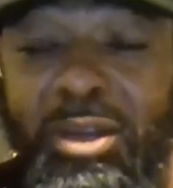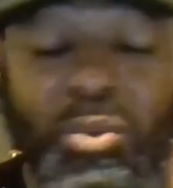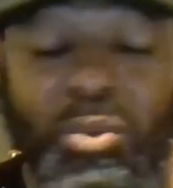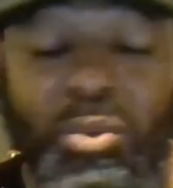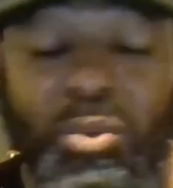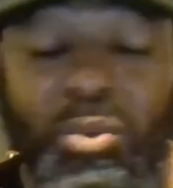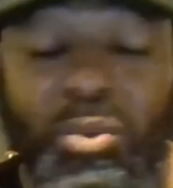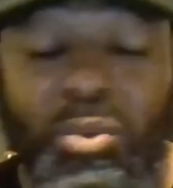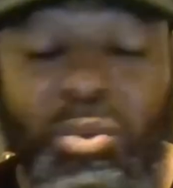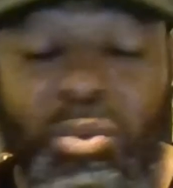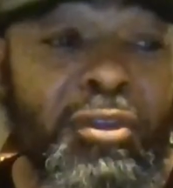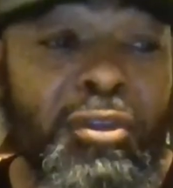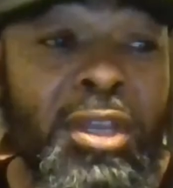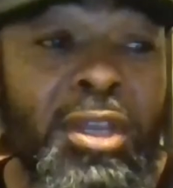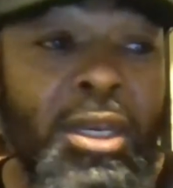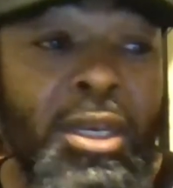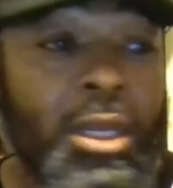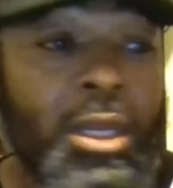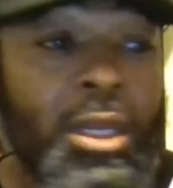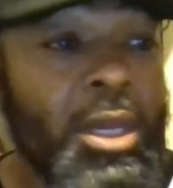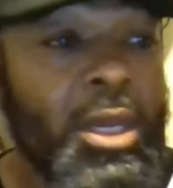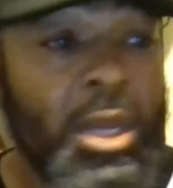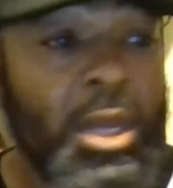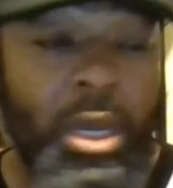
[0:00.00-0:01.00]
within
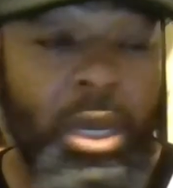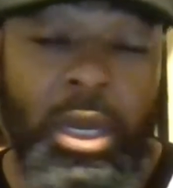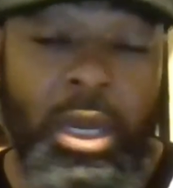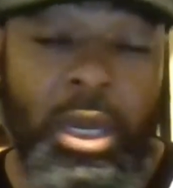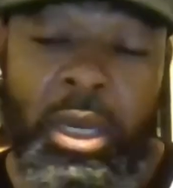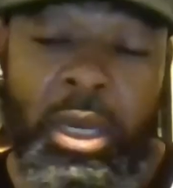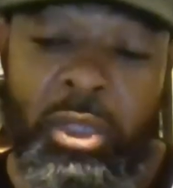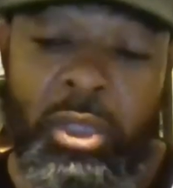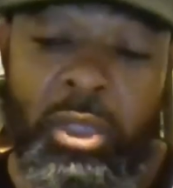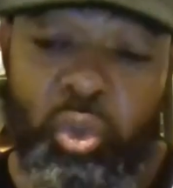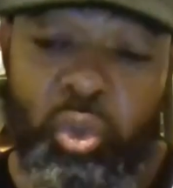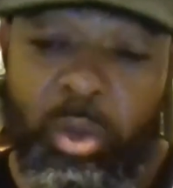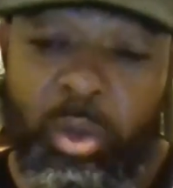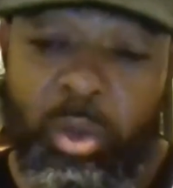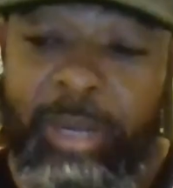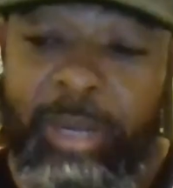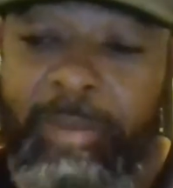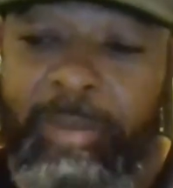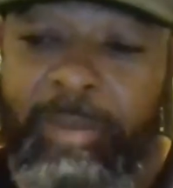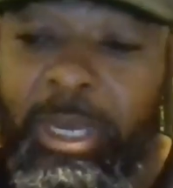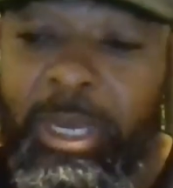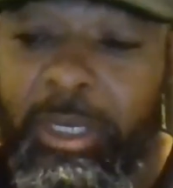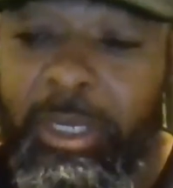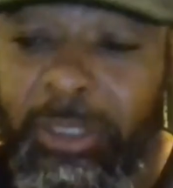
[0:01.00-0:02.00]
20
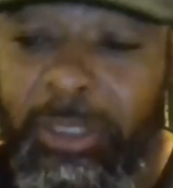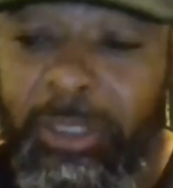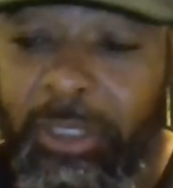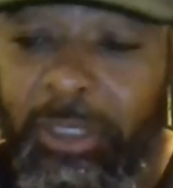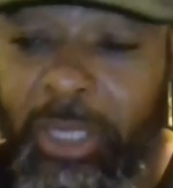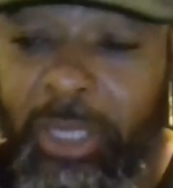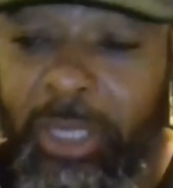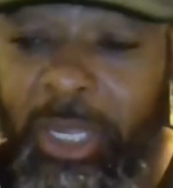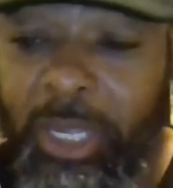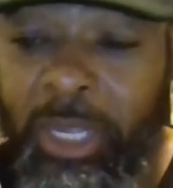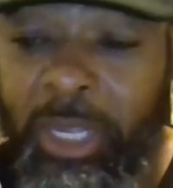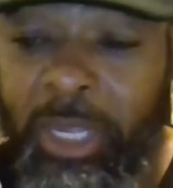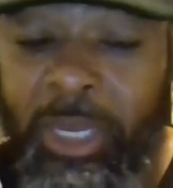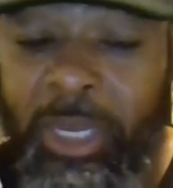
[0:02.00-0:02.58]
minutes. And